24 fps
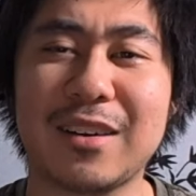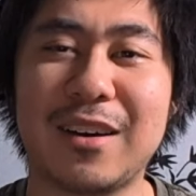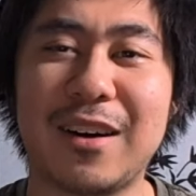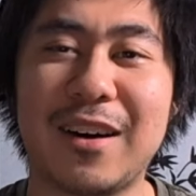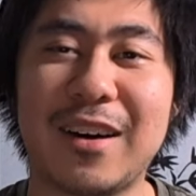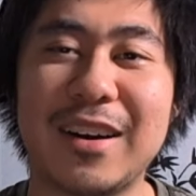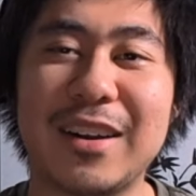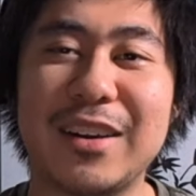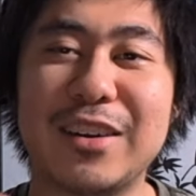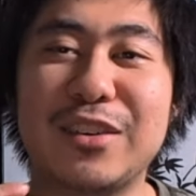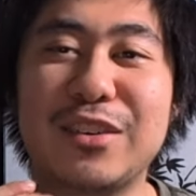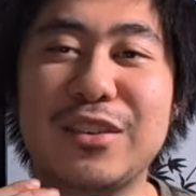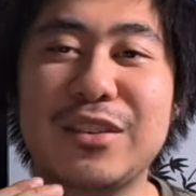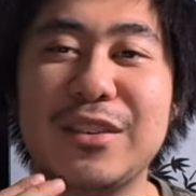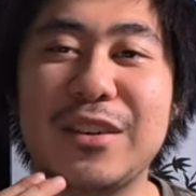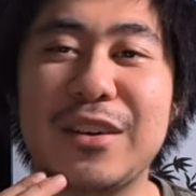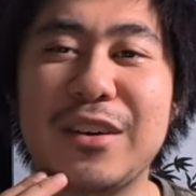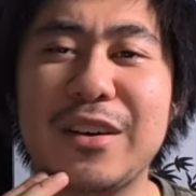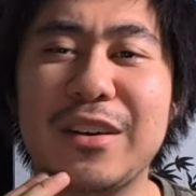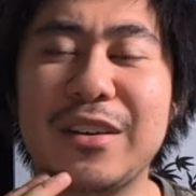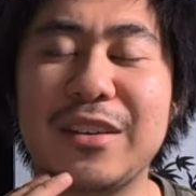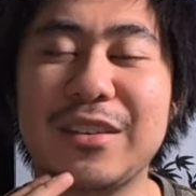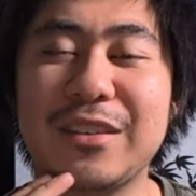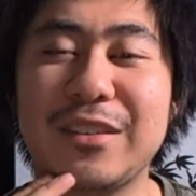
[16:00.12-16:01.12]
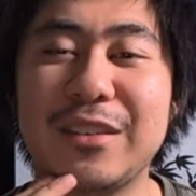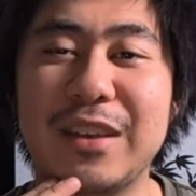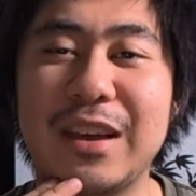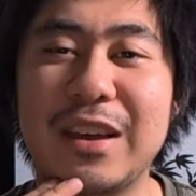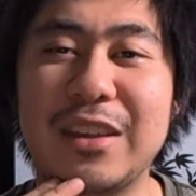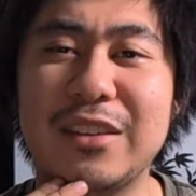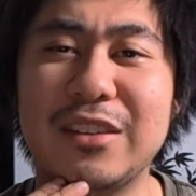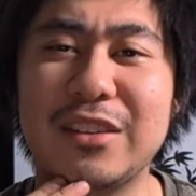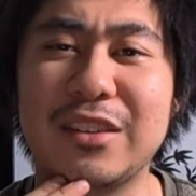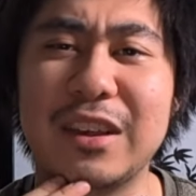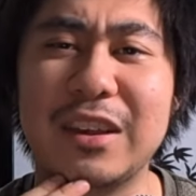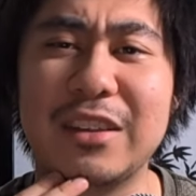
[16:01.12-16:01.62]
Carnage
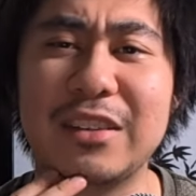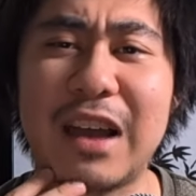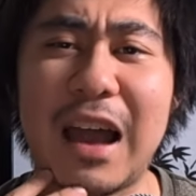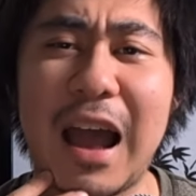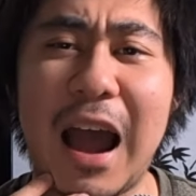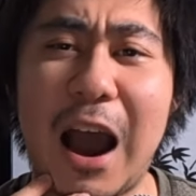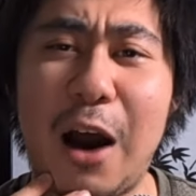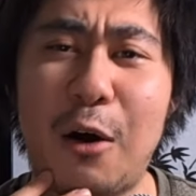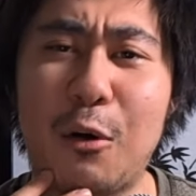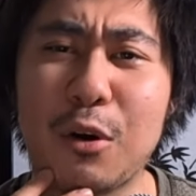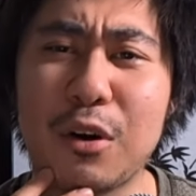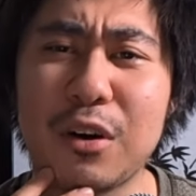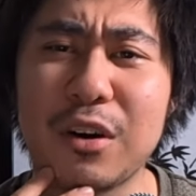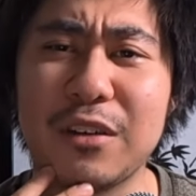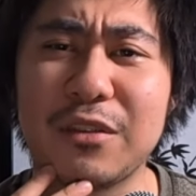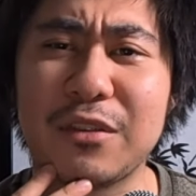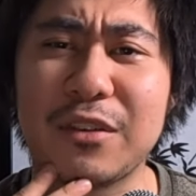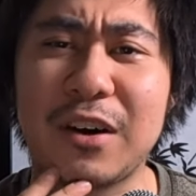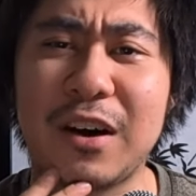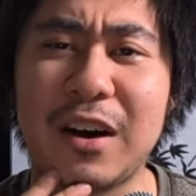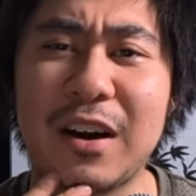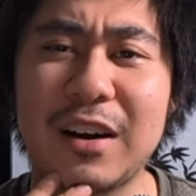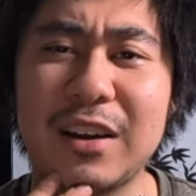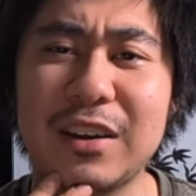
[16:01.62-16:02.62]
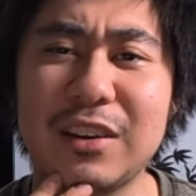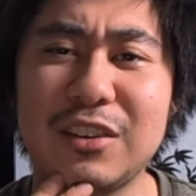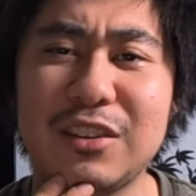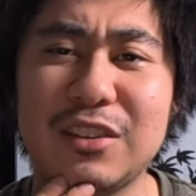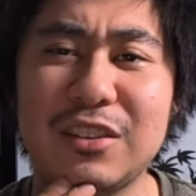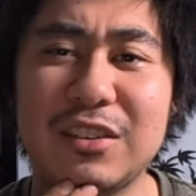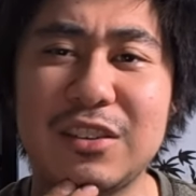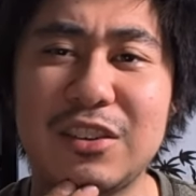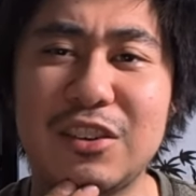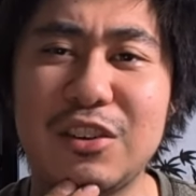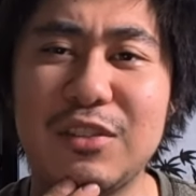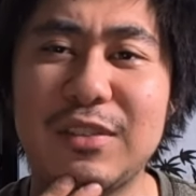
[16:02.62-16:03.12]
his his hour of
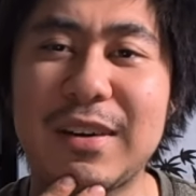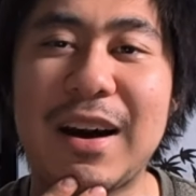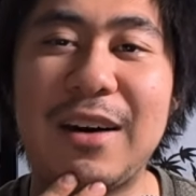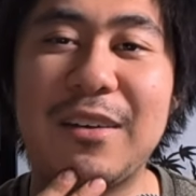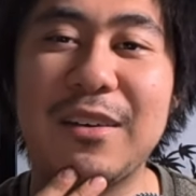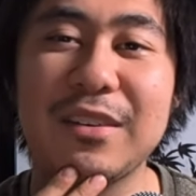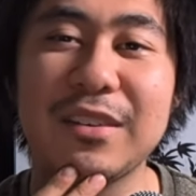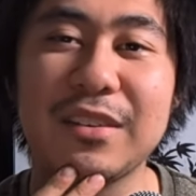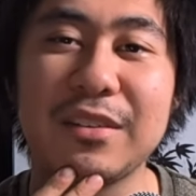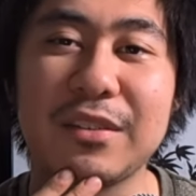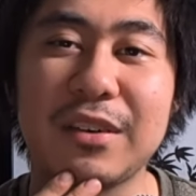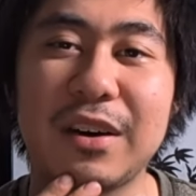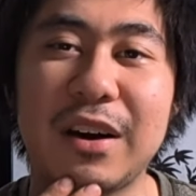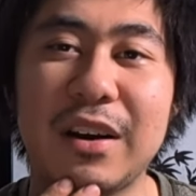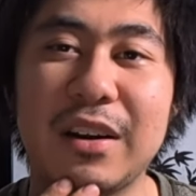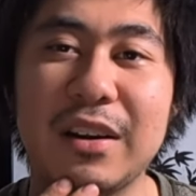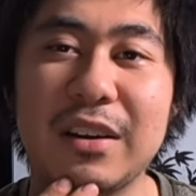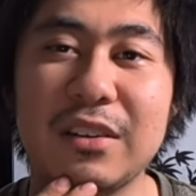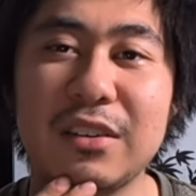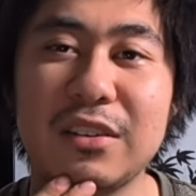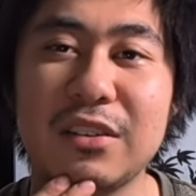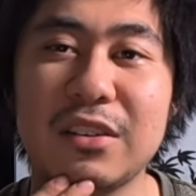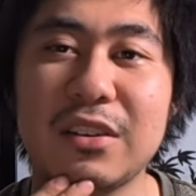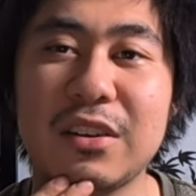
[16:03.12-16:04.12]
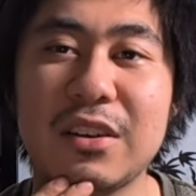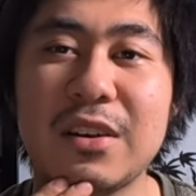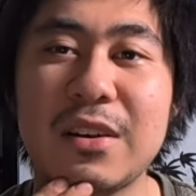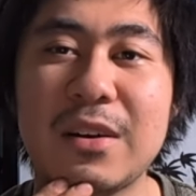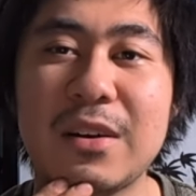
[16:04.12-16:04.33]
carnage, two hours of carnage.